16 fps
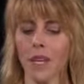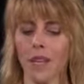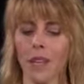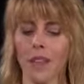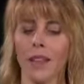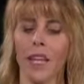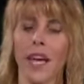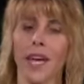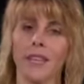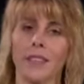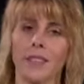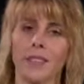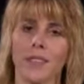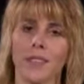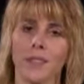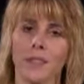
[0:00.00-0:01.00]

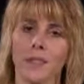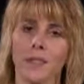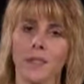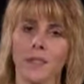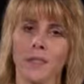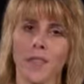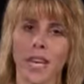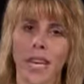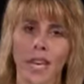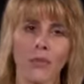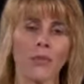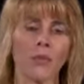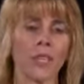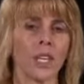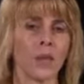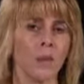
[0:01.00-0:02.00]
that
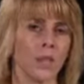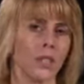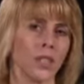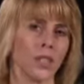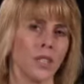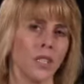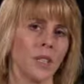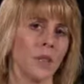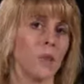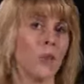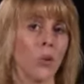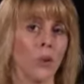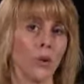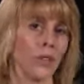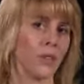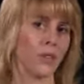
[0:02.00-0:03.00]
if the commission is
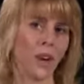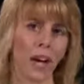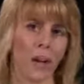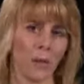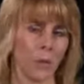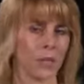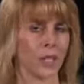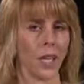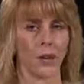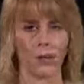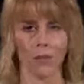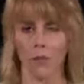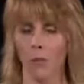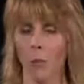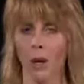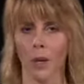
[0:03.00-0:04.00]
more than 5% or
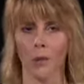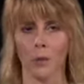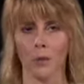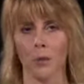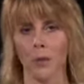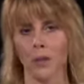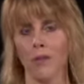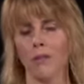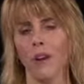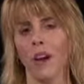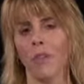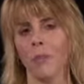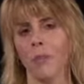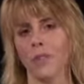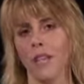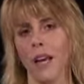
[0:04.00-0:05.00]
if the markup's more than
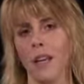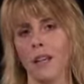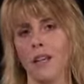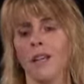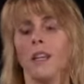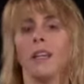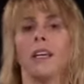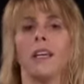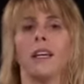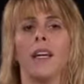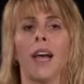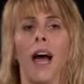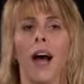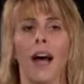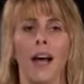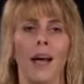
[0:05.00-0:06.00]
5%,
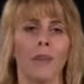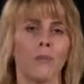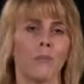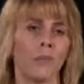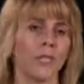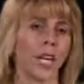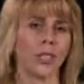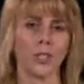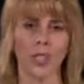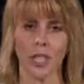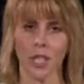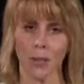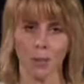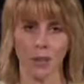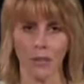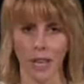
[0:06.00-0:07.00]
potentially
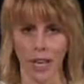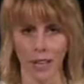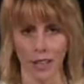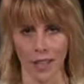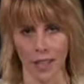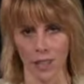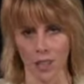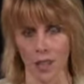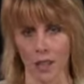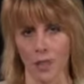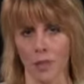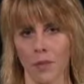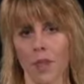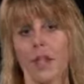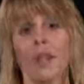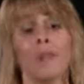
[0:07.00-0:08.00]
could be a violation.
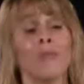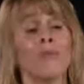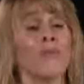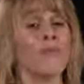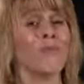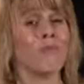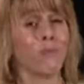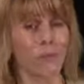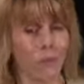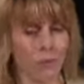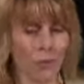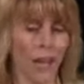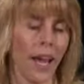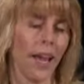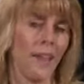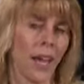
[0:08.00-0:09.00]

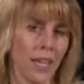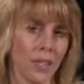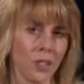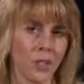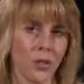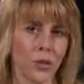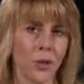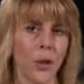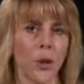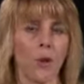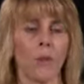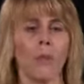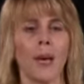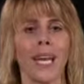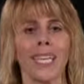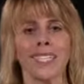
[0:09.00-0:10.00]
And that's true,
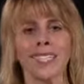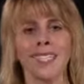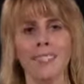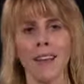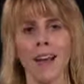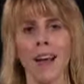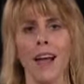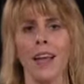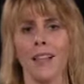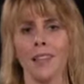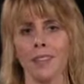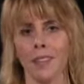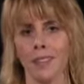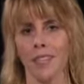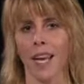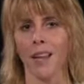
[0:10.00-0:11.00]
but it's not a
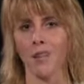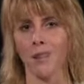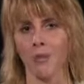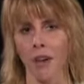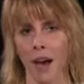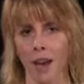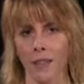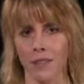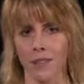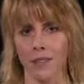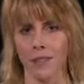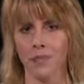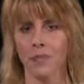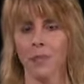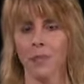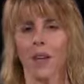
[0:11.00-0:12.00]
steadfast.
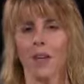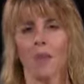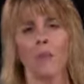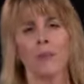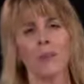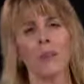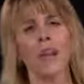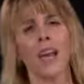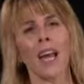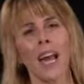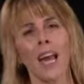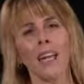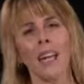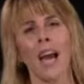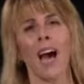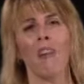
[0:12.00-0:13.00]
Remember that
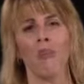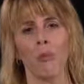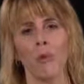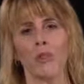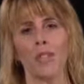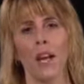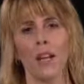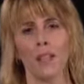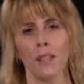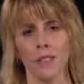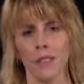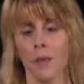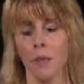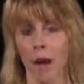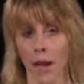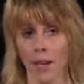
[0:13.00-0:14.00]
8.5% is
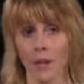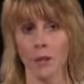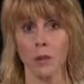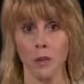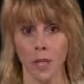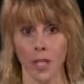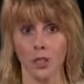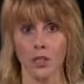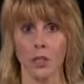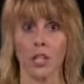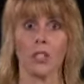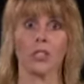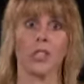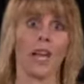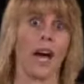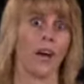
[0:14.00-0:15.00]
the maximum sales
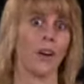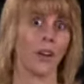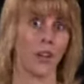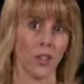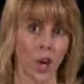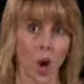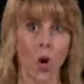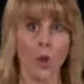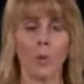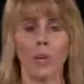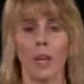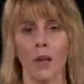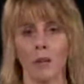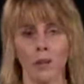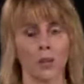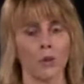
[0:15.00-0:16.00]
charge allowed on an
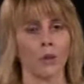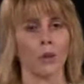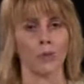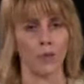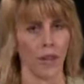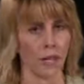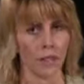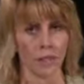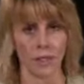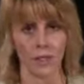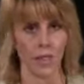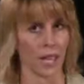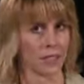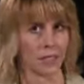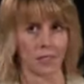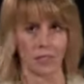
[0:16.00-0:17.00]
open-end mutual fund?
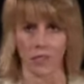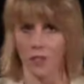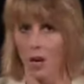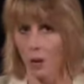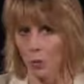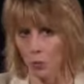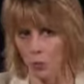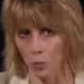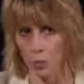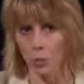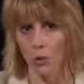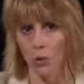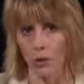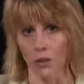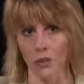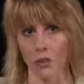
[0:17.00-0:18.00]
That's a
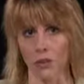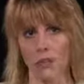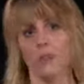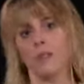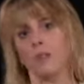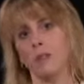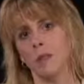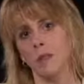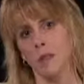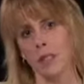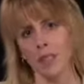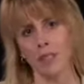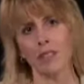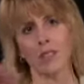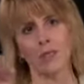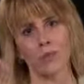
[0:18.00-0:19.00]
rule.
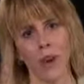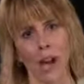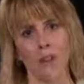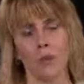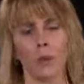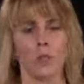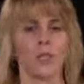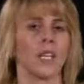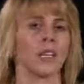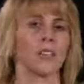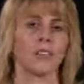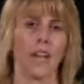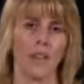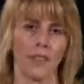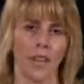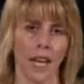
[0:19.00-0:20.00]
This 5% is
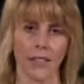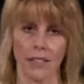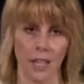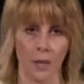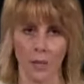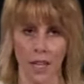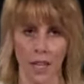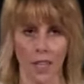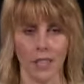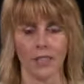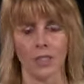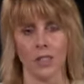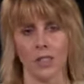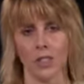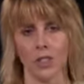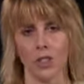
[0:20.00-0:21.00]
not that same thing.
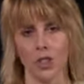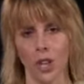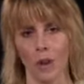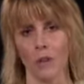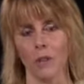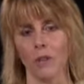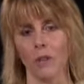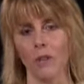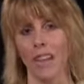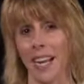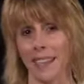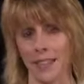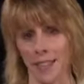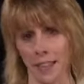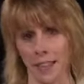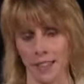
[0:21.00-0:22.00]
It's a general
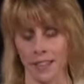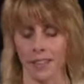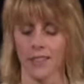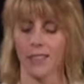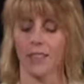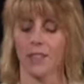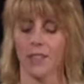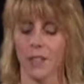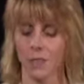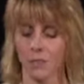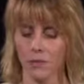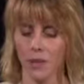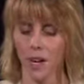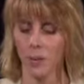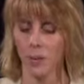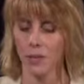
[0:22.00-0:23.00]
guideline. It's a
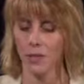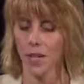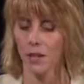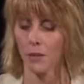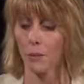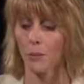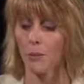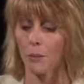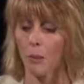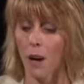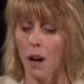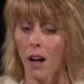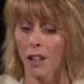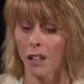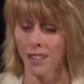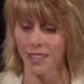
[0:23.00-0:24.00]
5%
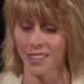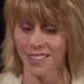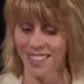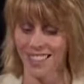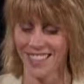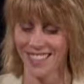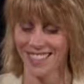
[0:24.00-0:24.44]
policy.